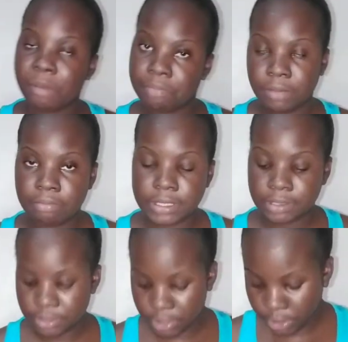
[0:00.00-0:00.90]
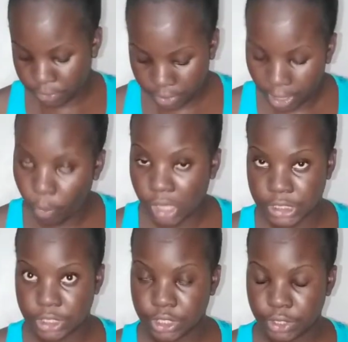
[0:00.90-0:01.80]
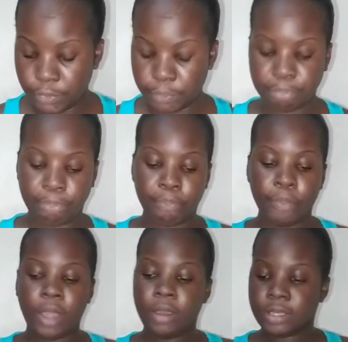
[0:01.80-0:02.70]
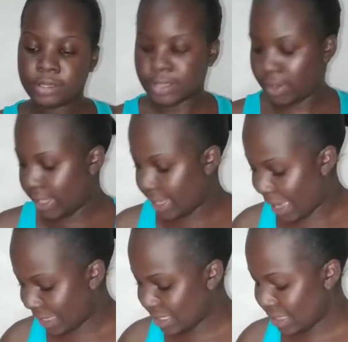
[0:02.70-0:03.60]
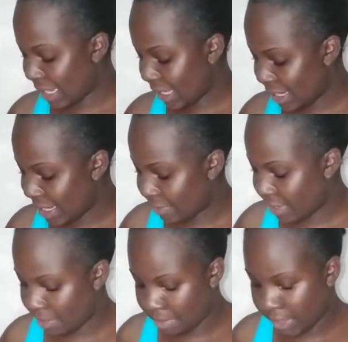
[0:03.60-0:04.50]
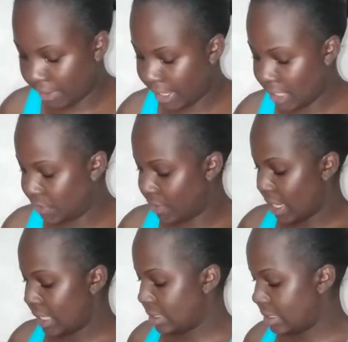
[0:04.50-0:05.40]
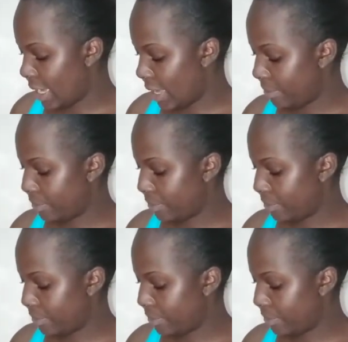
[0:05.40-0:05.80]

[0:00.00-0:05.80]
a big business you know i want it too so yeah i think that can definitely be arranged for next time